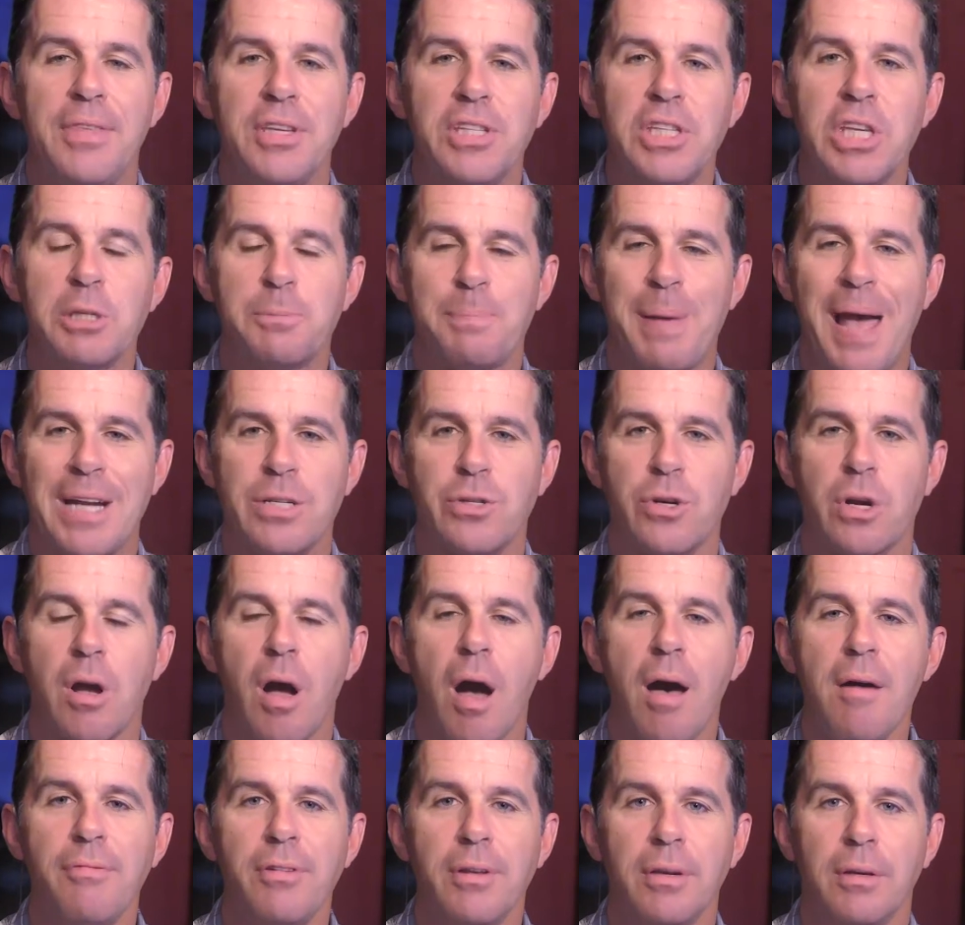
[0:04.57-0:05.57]
this is Patrick
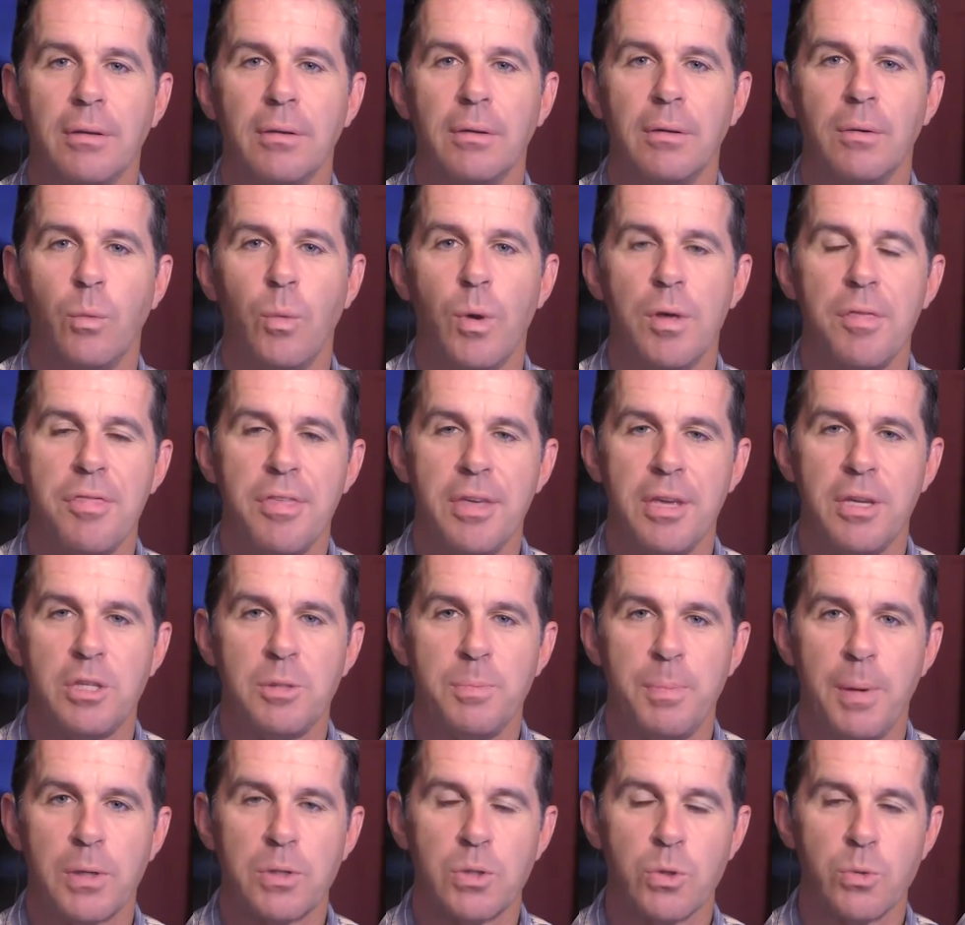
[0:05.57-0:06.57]
Coffin with the
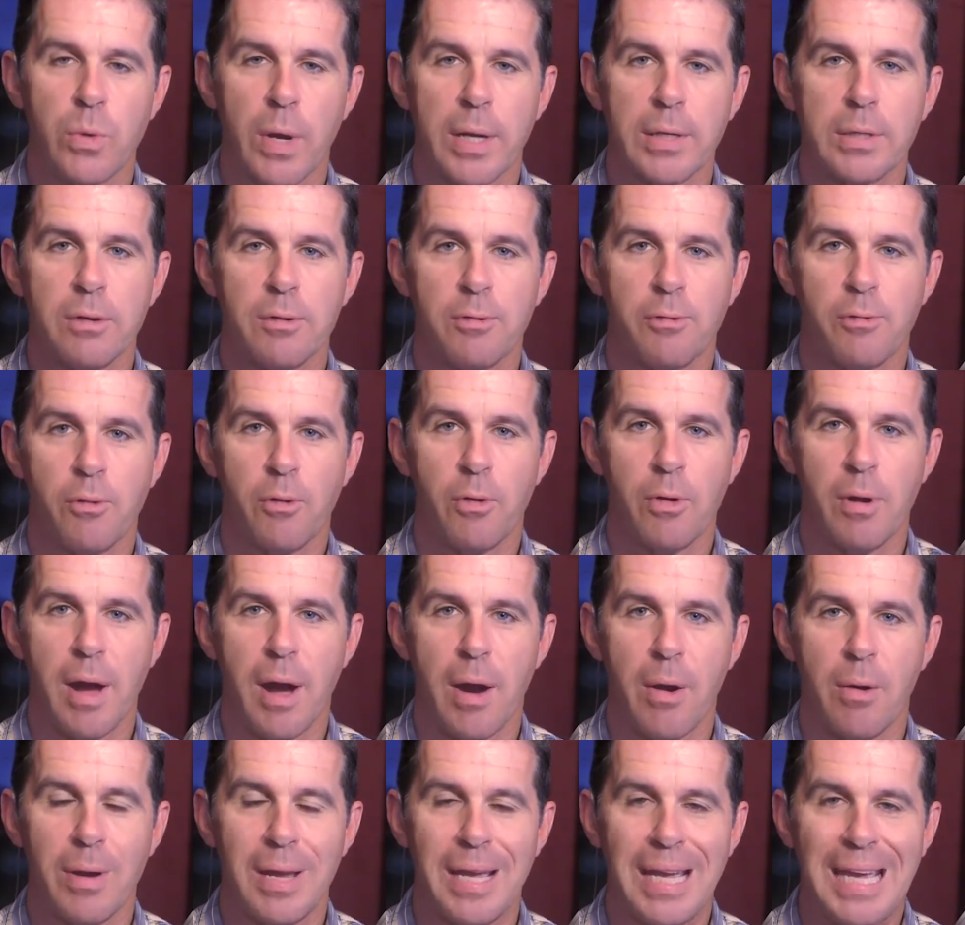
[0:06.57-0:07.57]
spiritual director for
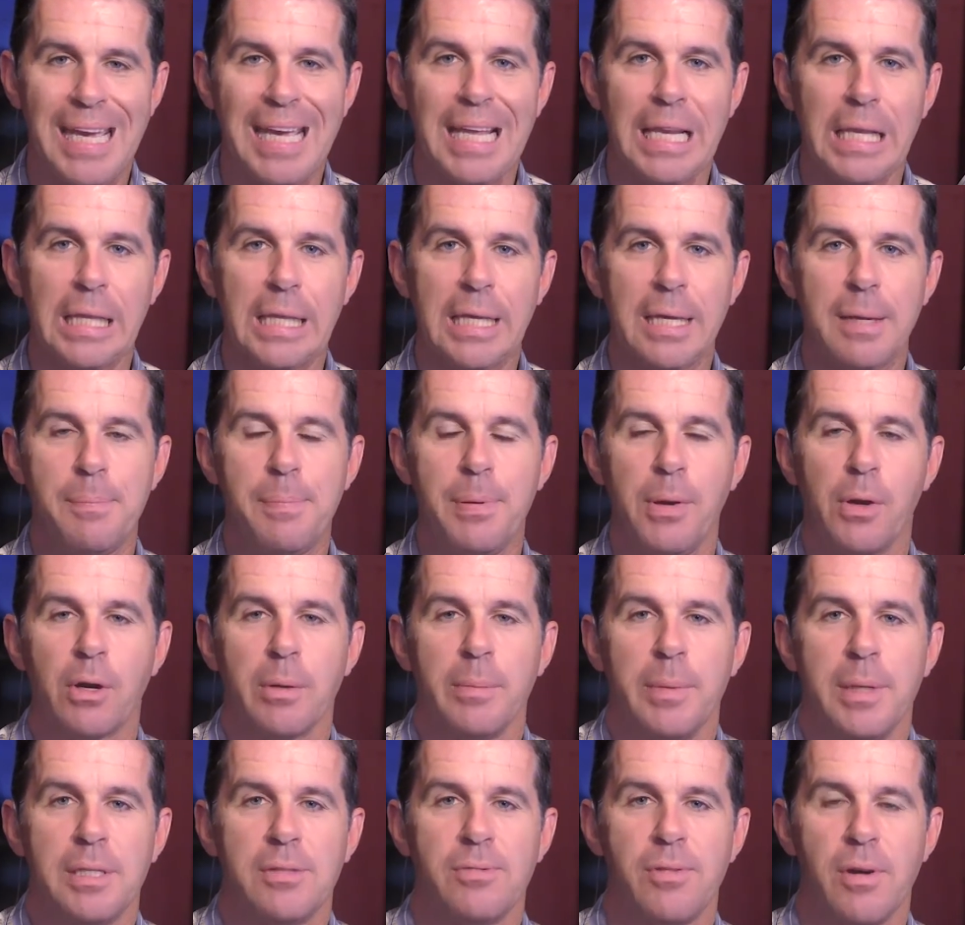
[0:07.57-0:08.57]
our Italy
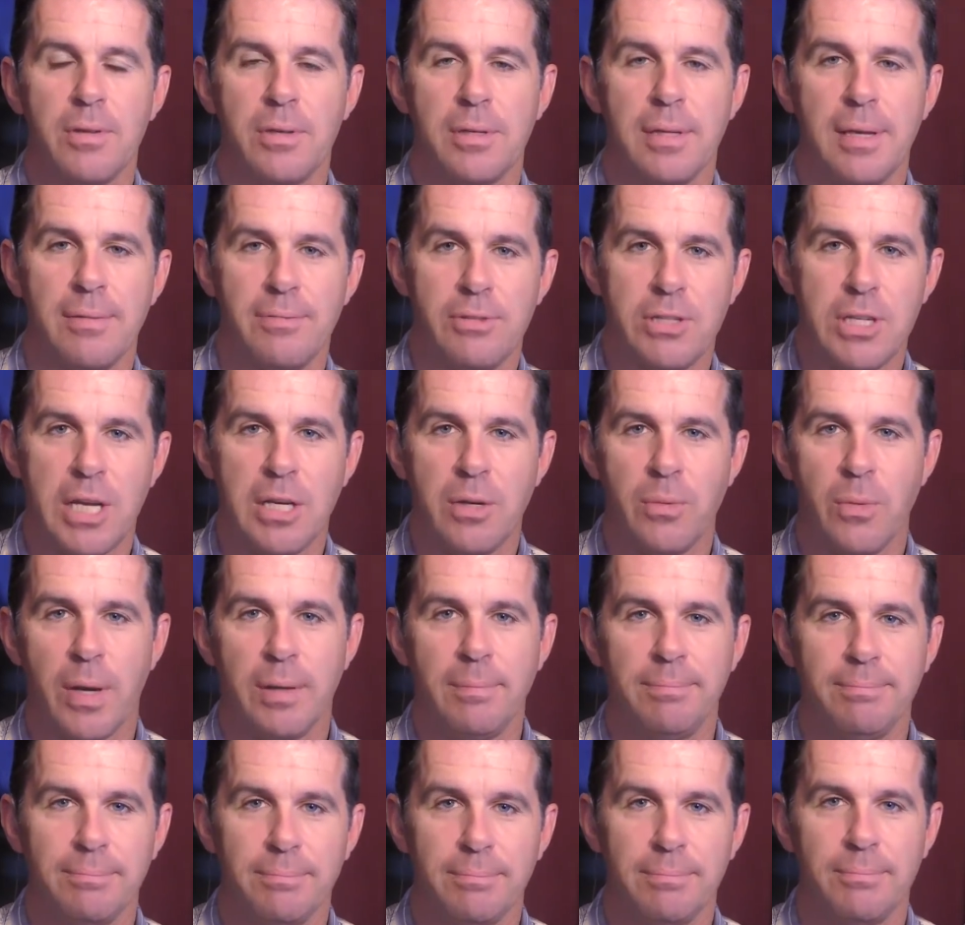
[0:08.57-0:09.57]
pilgrimage, Father Dave
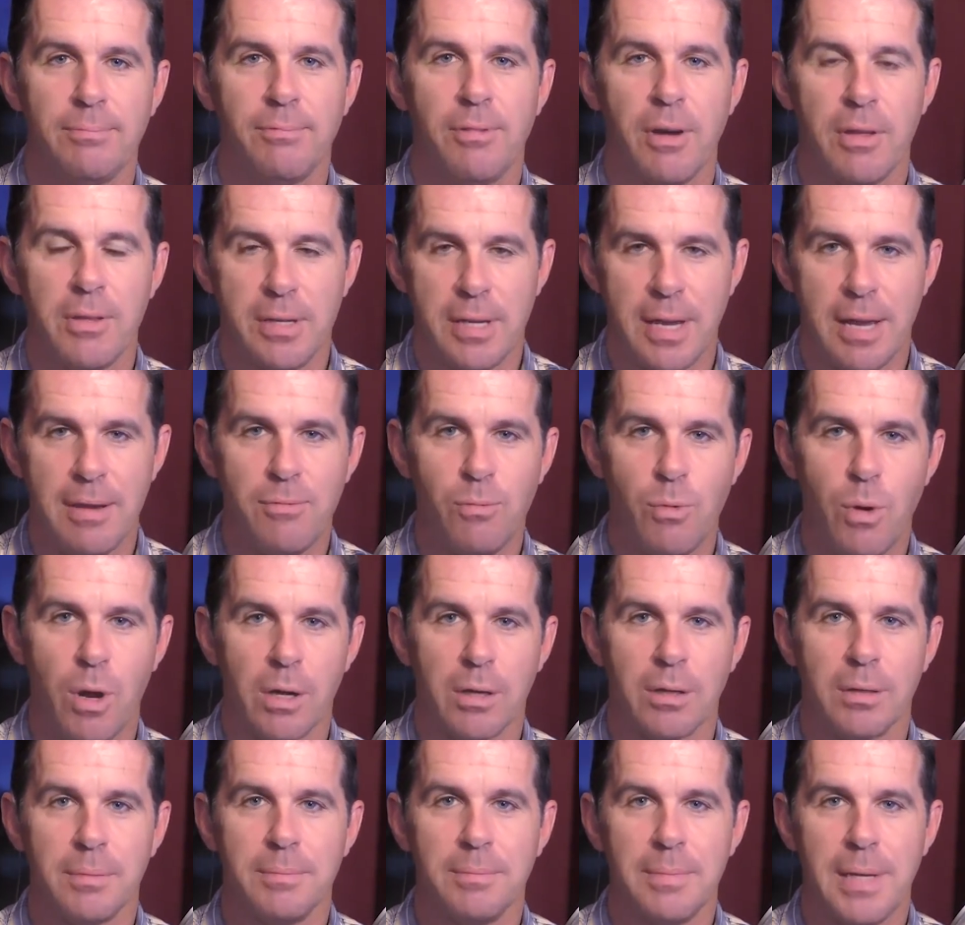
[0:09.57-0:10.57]
Jenuwine. Father Dave,
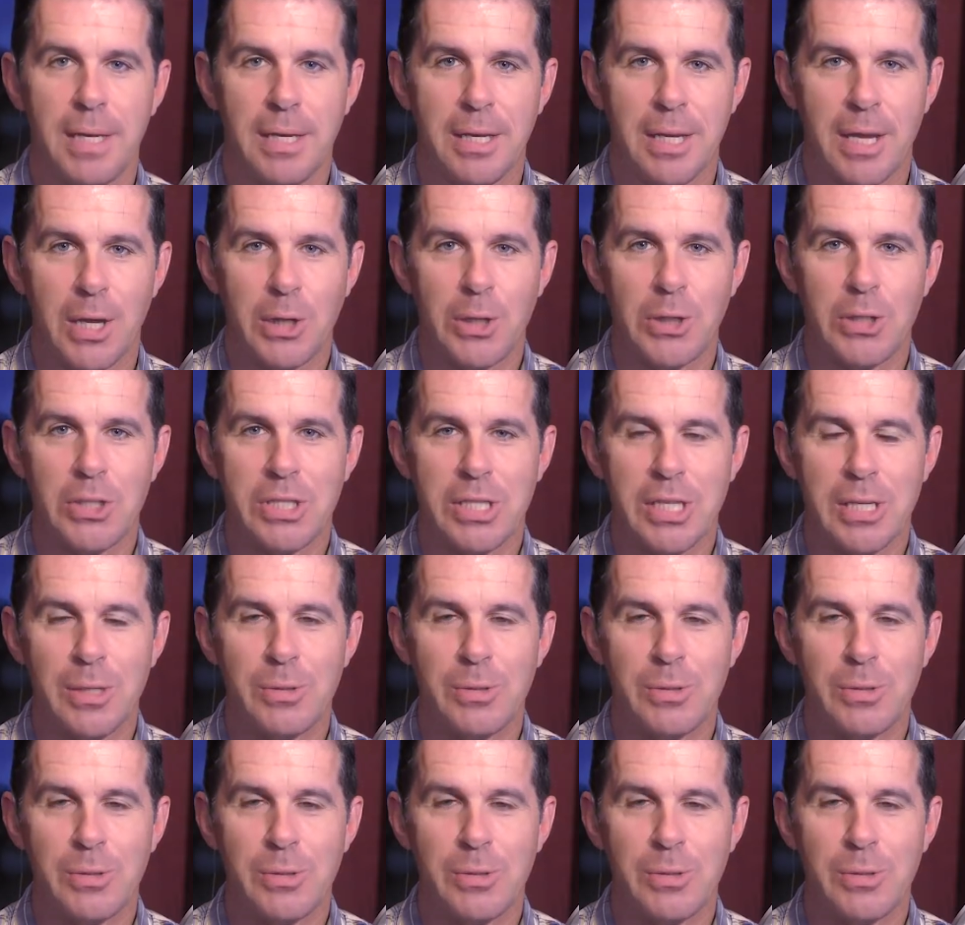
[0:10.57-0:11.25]
welcome, and good to see